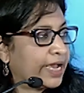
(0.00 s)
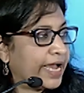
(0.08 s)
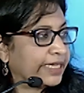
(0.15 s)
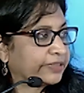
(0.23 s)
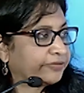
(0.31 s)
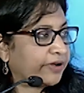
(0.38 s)

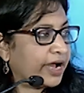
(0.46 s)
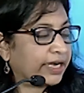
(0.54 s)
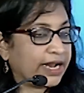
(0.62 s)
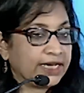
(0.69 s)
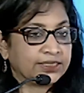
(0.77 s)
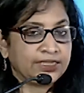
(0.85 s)
as far
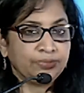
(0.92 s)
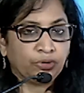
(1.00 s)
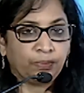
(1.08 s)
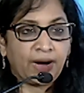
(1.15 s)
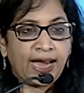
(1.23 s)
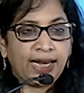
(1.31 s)
as the
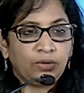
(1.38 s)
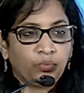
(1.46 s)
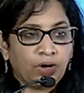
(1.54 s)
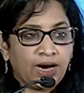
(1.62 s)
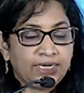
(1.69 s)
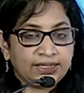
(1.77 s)
mobile
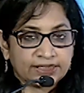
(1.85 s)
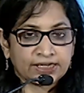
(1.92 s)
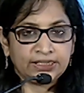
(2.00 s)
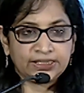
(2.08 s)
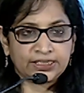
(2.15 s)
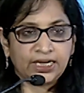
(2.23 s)
world is
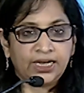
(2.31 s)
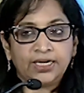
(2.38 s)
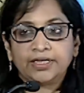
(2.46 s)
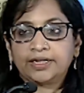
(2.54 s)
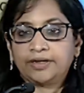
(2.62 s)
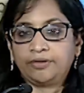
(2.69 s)

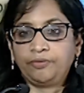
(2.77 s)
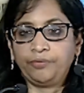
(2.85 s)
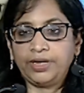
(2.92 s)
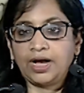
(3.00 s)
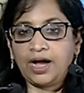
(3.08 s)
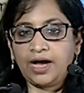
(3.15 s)
concerned,
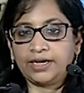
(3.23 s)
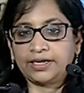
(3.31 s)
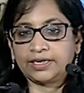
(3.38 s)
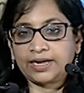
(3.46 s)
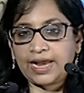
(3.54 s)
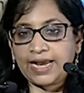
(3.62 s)
we
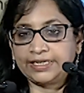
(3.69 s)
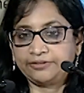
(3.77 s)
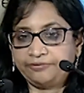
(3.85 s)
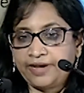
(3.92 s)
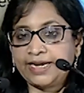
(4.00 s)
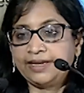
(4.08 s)
are at a
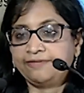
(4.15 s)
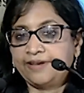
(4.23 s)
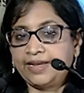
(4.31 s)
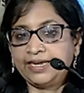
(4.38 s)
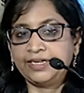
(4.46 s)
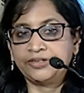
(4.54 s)
very,
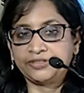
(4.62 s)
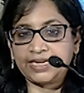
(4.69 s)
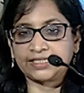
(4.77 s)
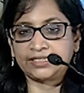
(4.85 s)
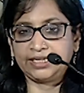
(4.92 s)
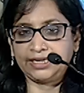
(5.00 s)
very
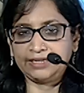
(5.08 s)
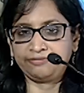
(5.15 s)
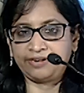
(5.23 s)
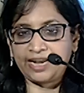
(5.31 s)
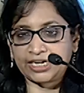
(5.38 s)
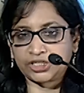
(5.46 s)
interesting
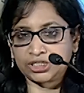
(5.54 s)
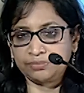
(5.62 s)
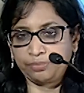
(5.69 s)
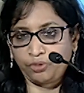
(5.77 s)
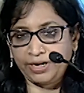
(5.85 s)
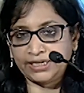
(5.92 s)
inflection
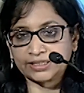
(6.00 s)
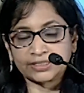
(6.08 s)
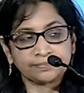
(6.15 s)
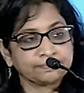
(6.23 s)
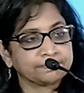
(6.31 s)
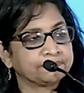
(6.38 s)
point.